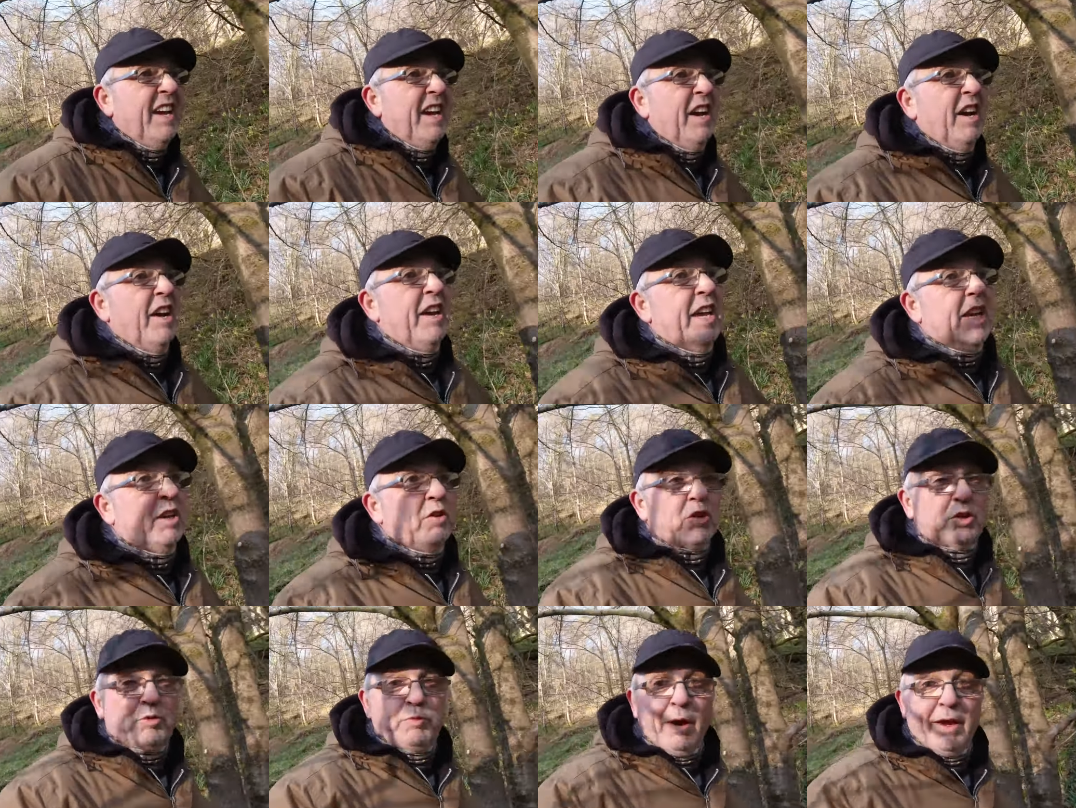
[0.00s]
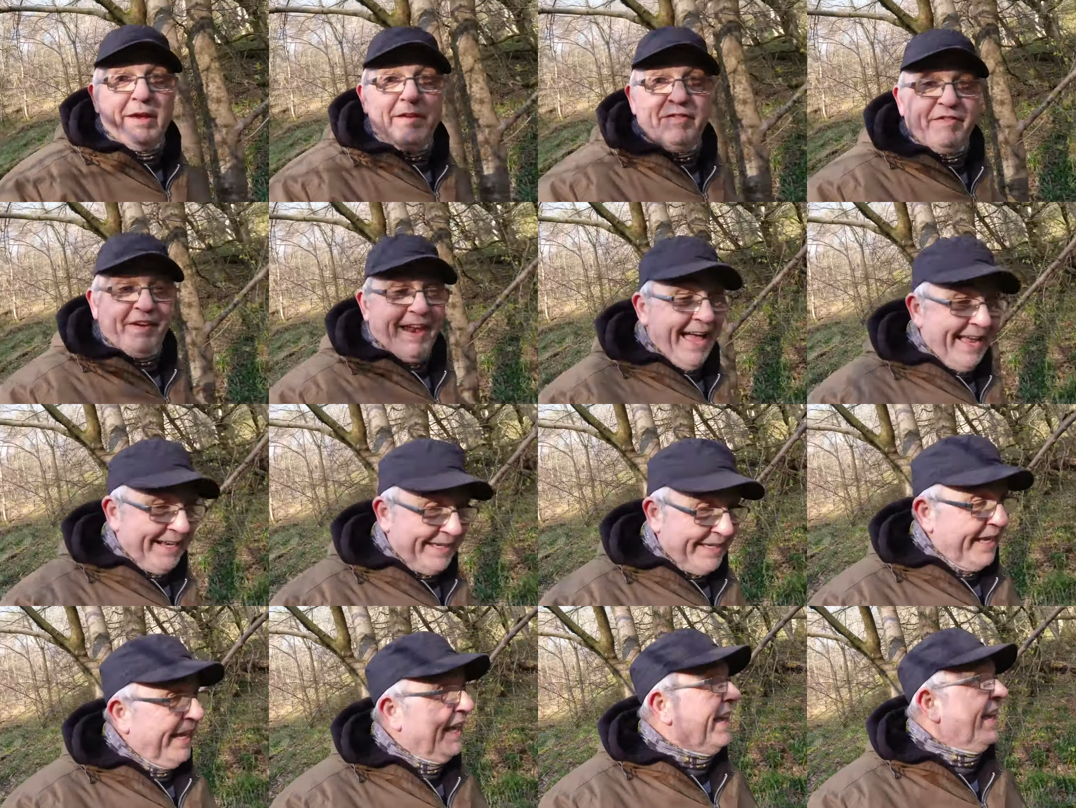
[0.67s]
It goes quite
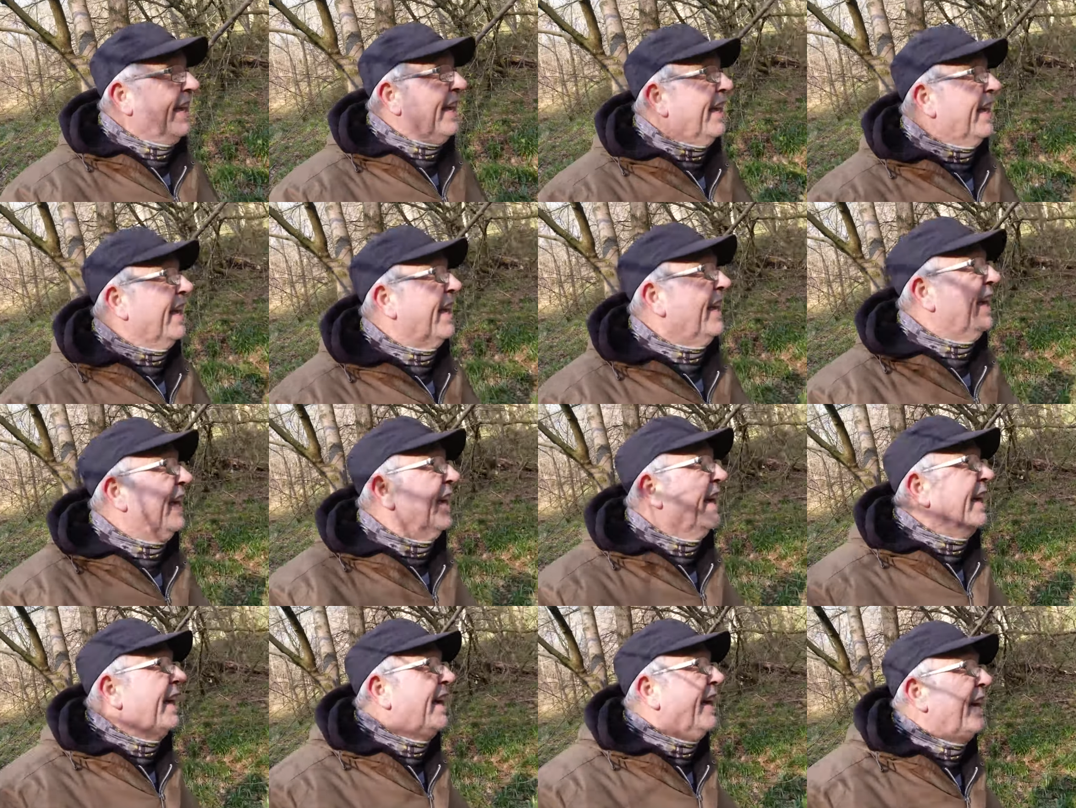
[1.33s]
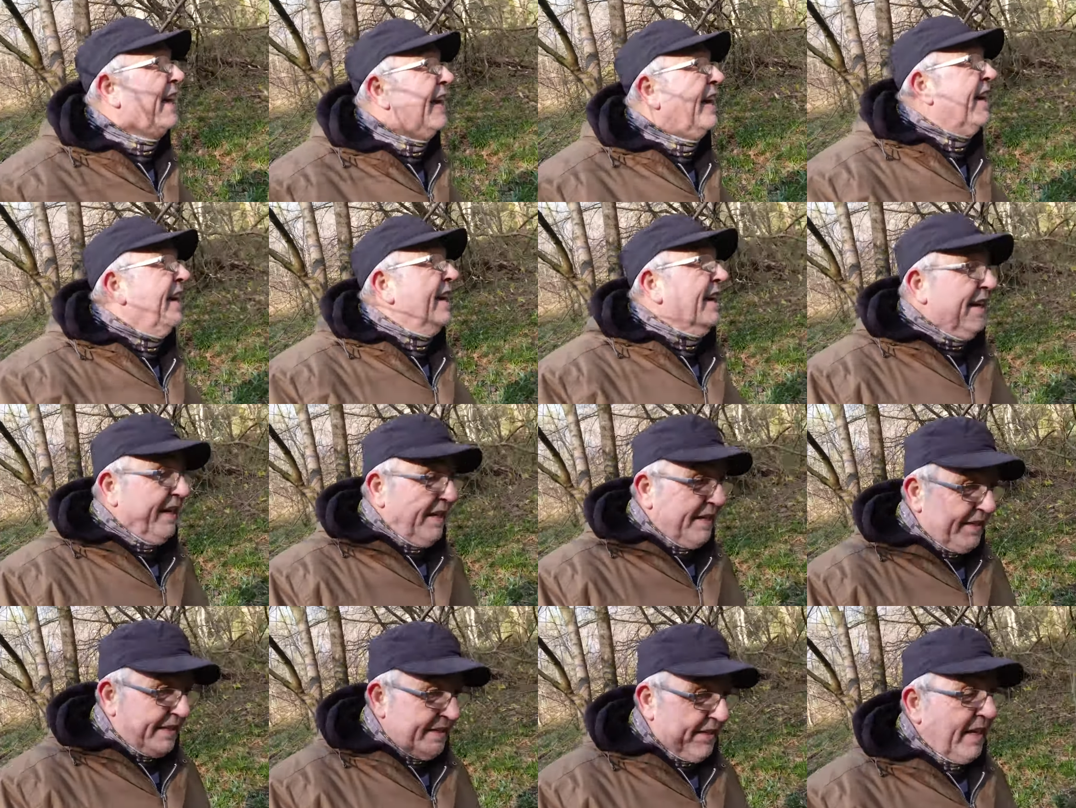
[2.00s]
flat,
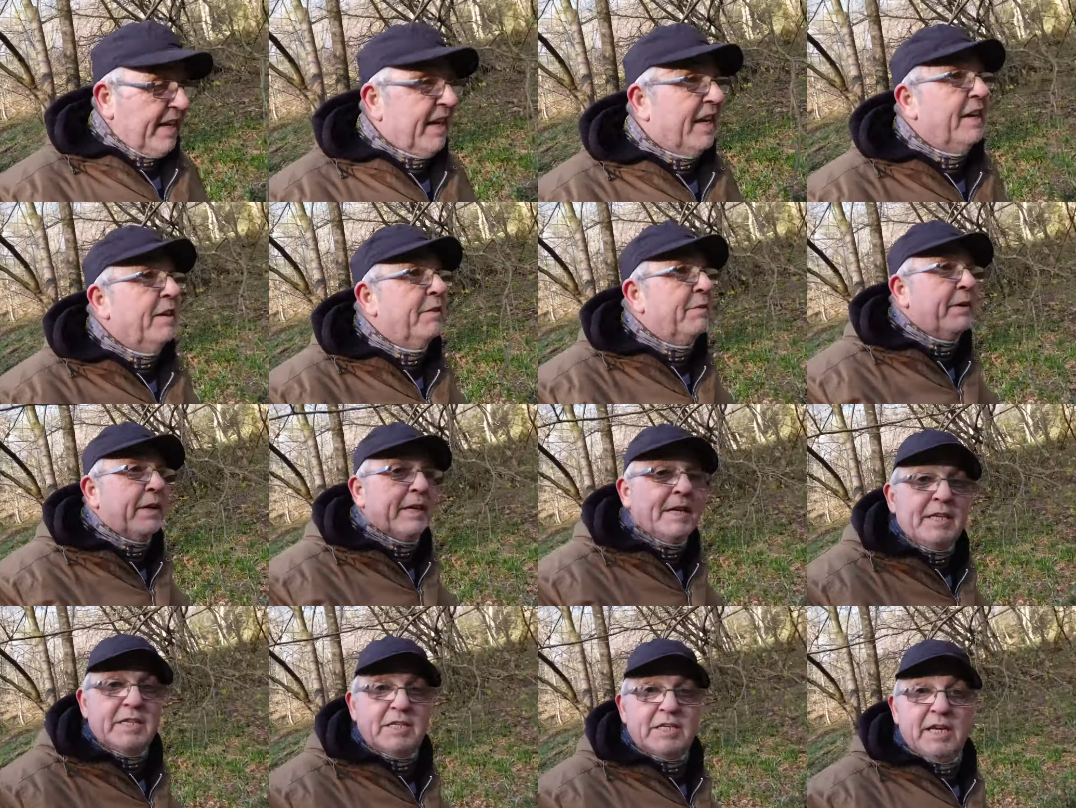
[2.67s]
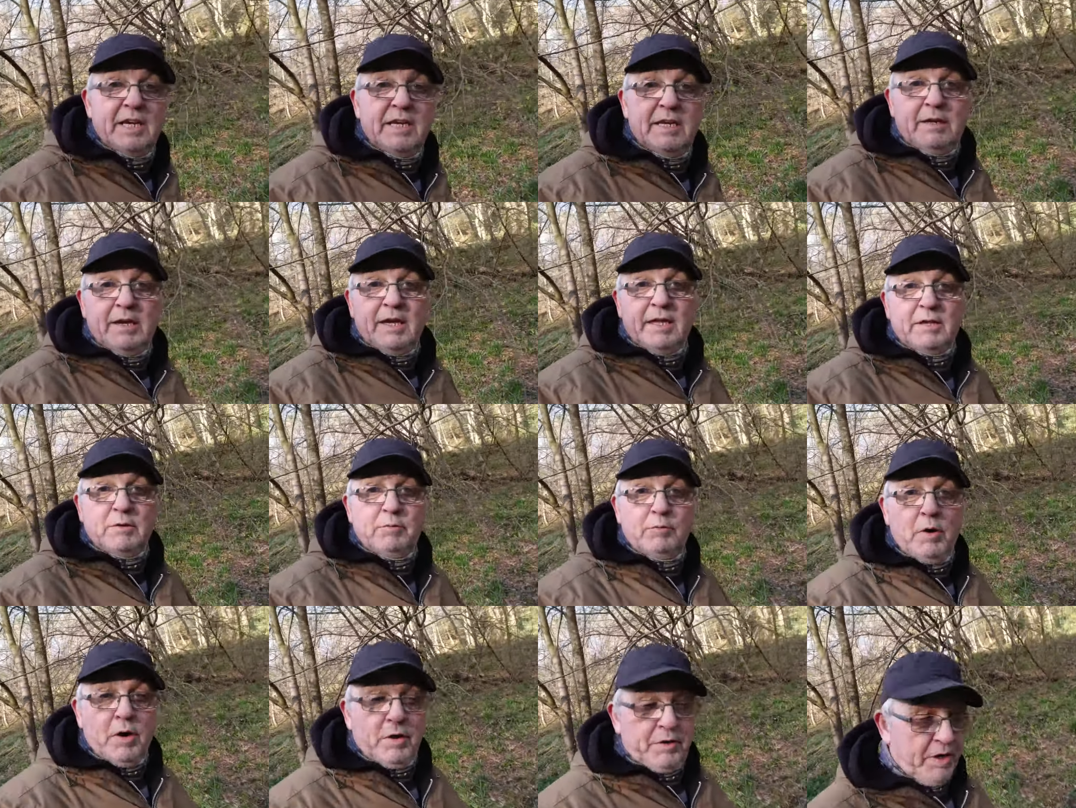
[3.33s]
and we can see
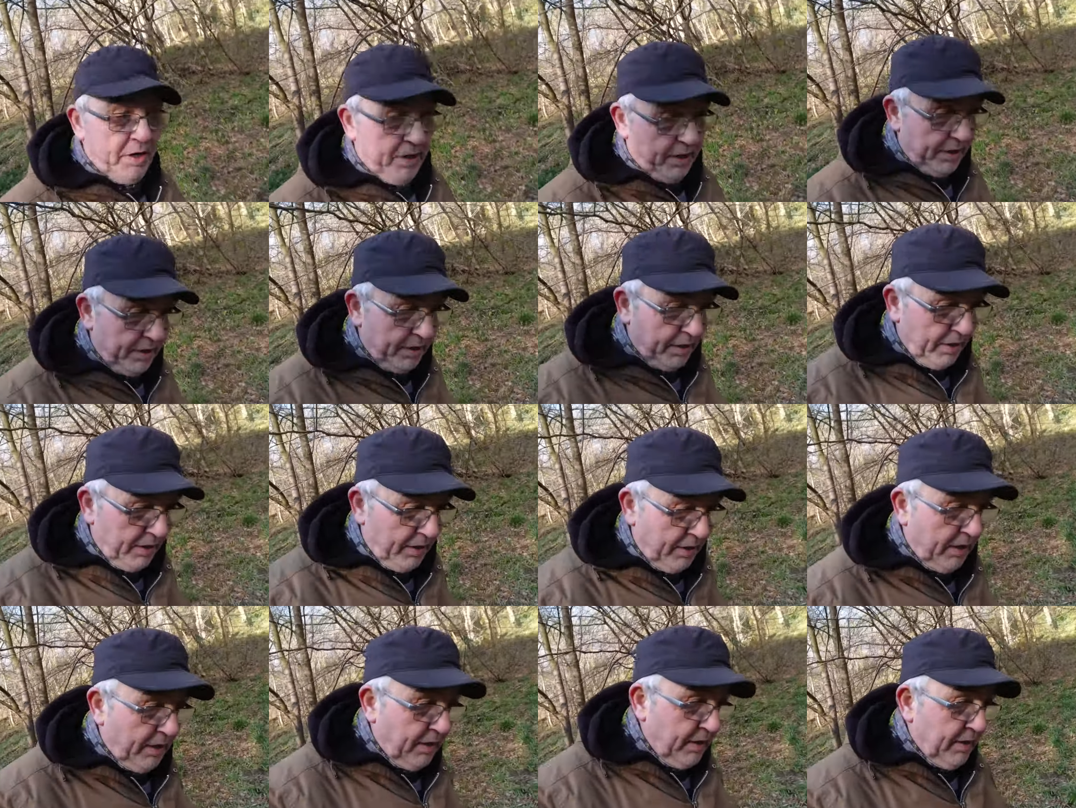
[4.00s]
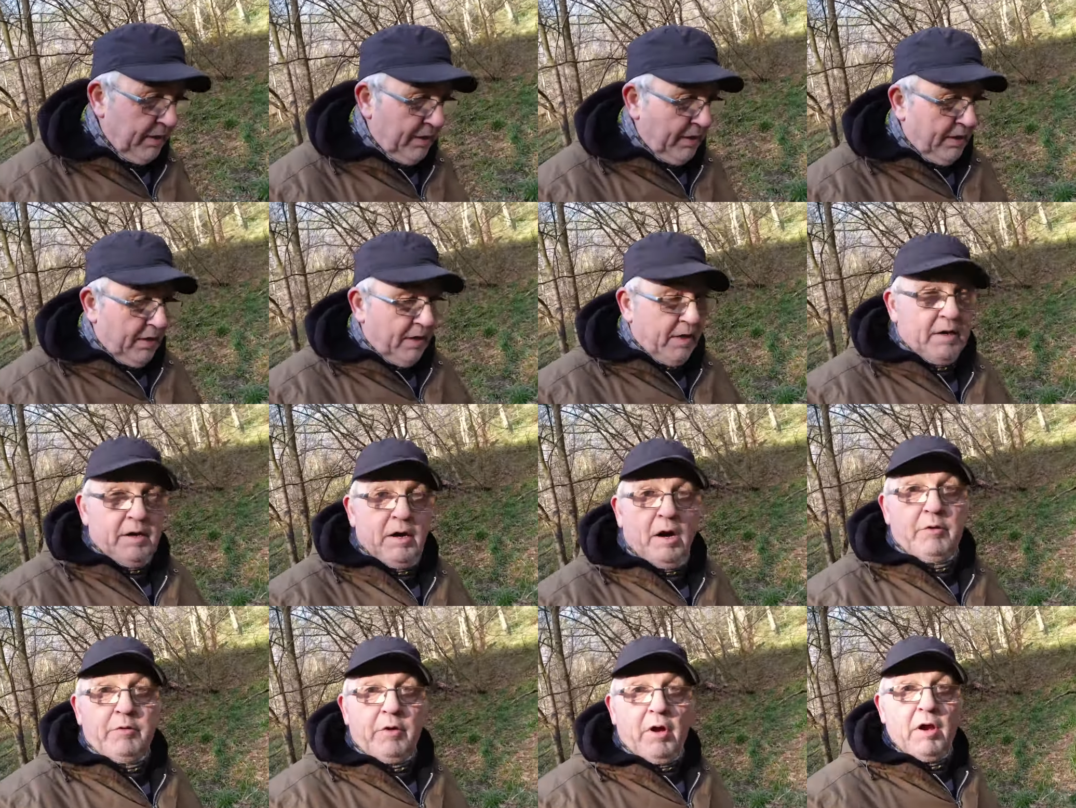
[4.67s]
either one
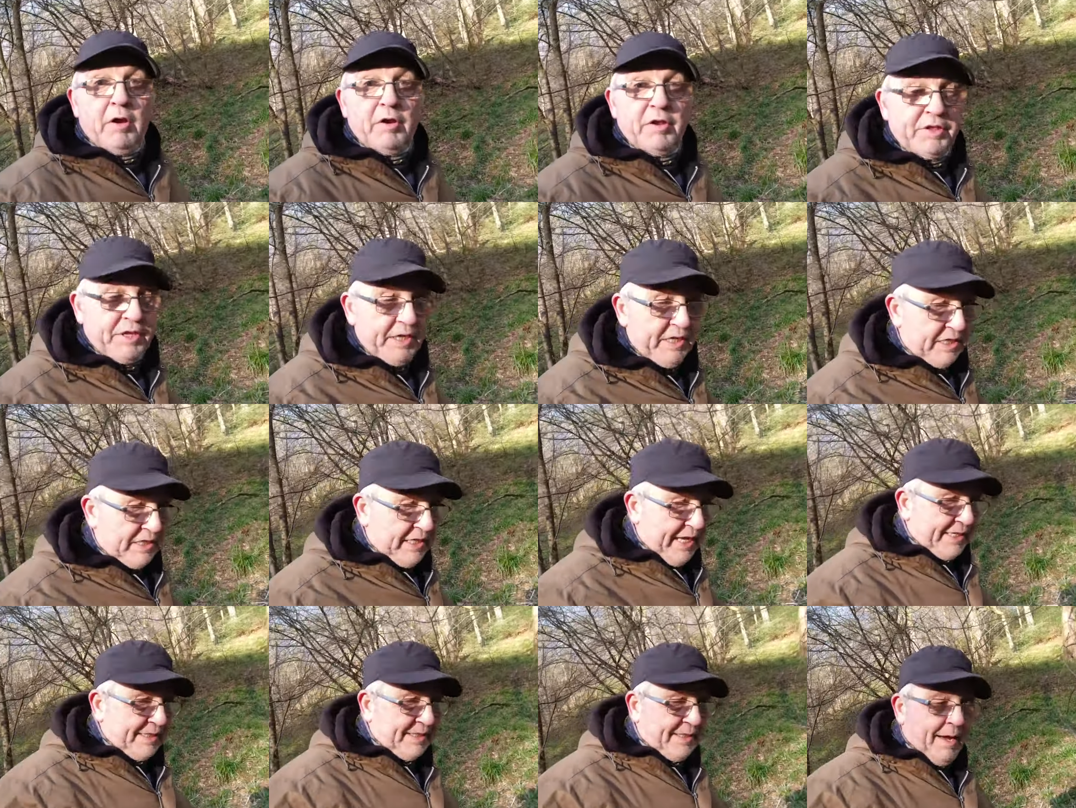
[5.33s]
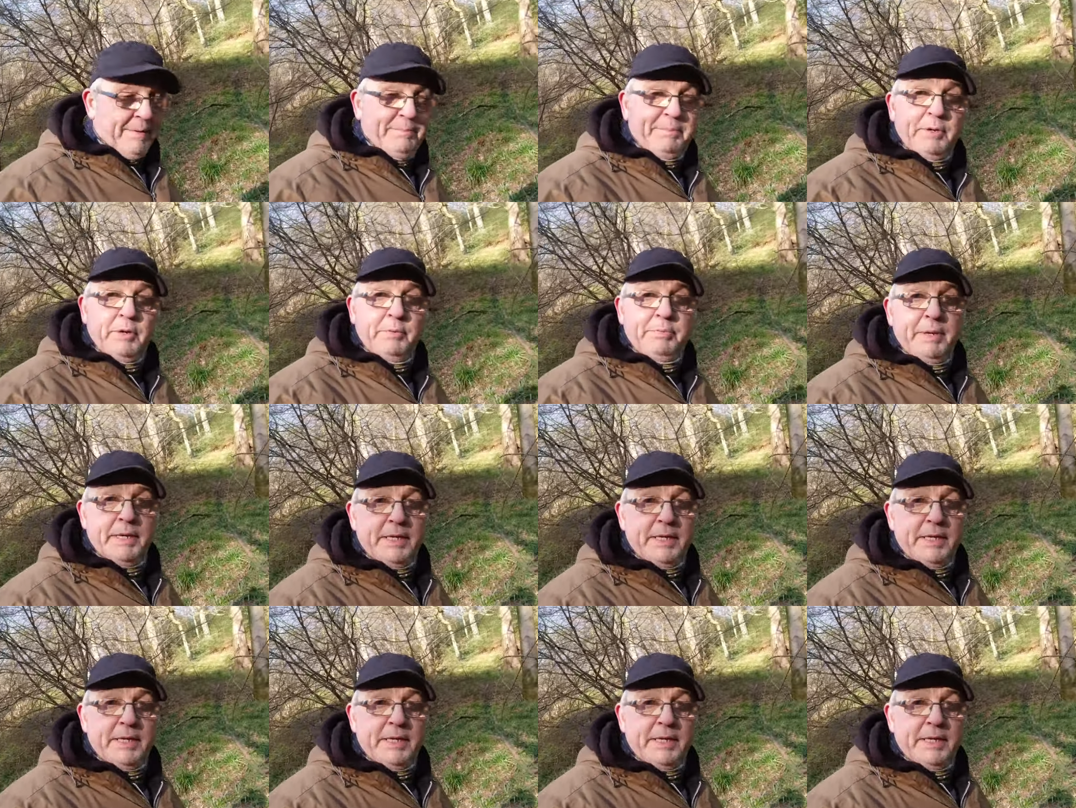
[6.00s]
or all of these lads camping up